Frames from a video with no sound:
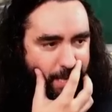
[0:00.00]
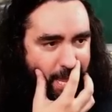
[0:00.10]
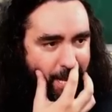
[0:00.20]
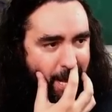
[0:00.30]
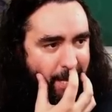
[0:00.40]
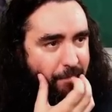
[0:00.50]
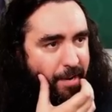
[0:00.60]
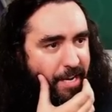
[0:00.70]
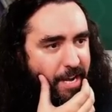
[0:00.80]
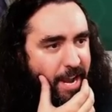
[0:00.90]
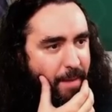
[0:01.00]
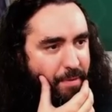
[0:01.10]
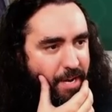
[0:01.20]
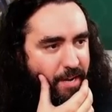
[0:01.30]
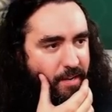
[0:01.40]
That ain't freaking
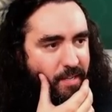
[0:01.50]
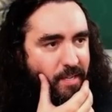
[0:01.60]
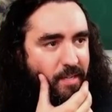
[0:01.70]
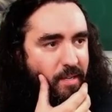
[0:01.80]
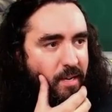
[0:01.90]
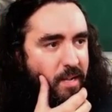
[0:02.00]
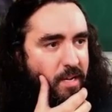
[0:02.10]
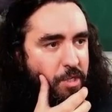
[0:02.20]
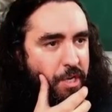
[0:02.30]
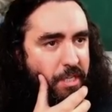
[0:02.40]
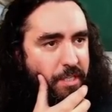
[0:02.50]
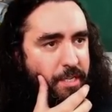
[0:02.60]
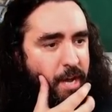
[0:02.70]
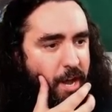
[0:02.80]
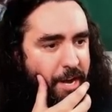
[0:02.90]
happening. Just
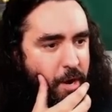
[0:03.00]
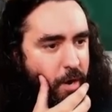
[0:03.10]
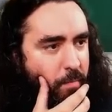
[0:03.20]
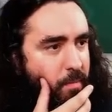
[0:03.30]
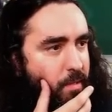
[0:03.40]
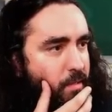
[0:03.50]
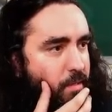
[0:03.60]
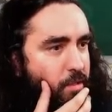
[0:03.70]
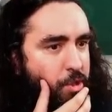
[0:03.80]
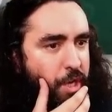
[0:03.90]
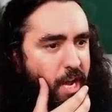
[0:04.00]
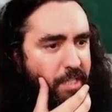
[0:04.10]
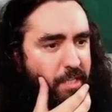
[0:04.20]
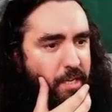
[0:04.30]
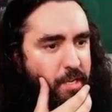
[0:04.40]
not at all.
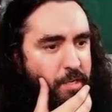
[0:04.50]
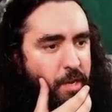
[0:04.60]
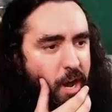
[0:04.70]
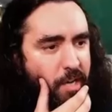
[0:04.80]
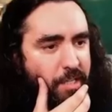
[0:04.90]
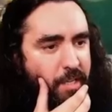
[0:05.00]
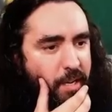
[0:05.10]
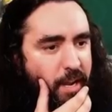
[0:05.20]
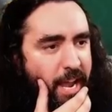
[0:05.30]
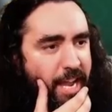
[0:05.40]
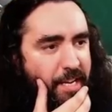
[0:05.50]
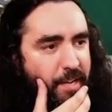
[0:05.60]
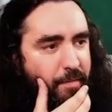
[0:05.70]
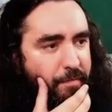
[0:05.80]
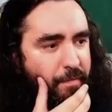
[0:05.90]
Just not at
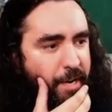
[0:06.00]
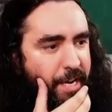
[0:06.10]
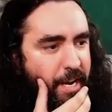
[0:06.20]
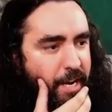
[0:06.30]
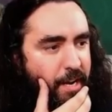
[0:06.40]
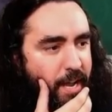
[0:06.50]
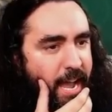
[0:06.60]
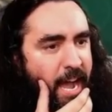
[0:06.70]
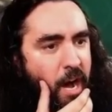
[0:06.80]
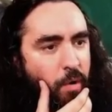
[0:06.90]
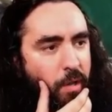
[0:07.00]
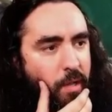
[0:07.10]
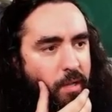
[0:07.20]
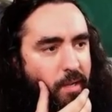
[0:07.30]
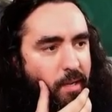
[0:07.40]
freaking all.
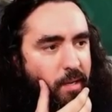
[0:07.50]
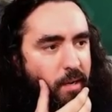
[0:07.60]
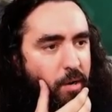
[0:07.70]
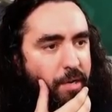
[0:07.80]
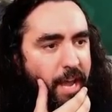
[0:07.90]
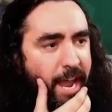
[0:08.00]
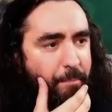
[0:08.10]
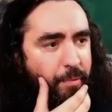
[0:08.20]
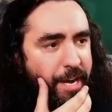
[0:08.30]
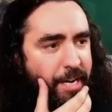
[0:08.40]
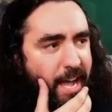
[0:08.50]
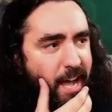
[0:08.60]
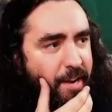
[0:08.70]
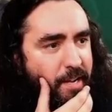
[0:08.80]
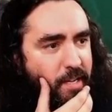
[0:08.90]
Okay, bringing
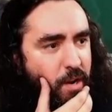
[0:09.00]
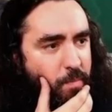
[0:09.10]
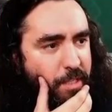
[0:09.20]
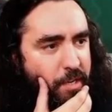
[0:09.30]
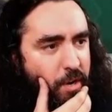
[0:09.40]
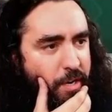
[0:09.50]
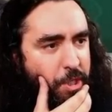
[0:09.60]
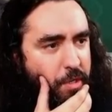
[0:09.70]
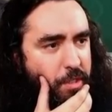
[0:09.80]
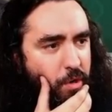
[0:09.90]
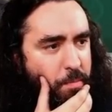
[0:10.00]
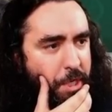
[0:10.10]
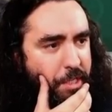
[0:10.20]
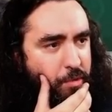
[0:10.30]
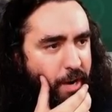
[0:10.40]
down the Homestead Courage on the
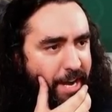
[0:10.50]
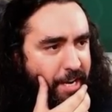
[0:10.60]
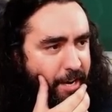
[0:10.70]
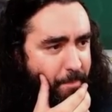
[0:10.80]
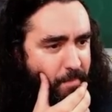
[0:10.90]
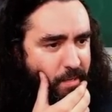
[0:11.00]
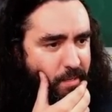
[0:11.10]
Stormchaser Drake here.